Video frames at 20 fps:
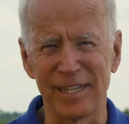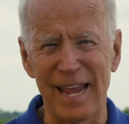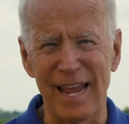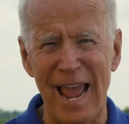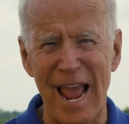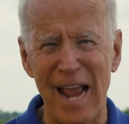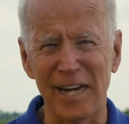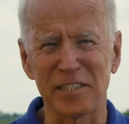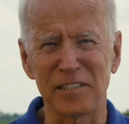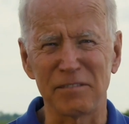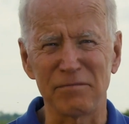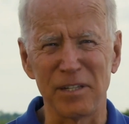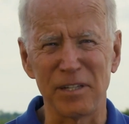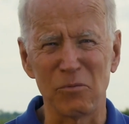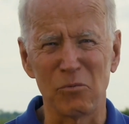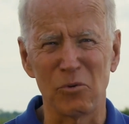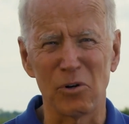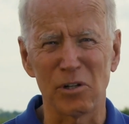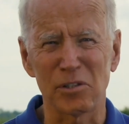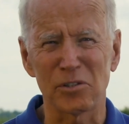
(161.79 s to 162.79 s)
and
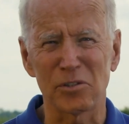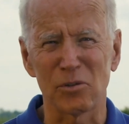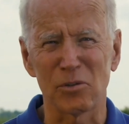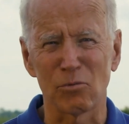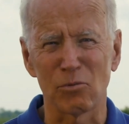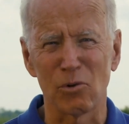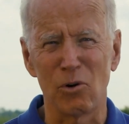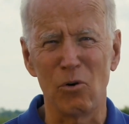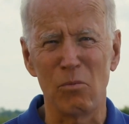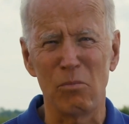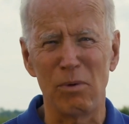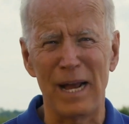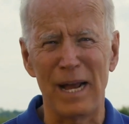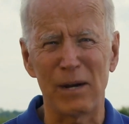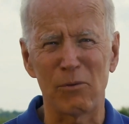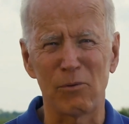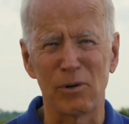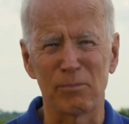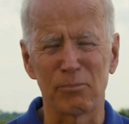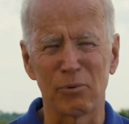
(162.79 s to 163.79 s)
actively works to roll
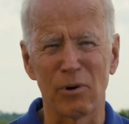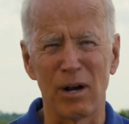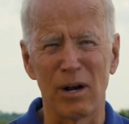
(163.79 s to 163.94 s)
back what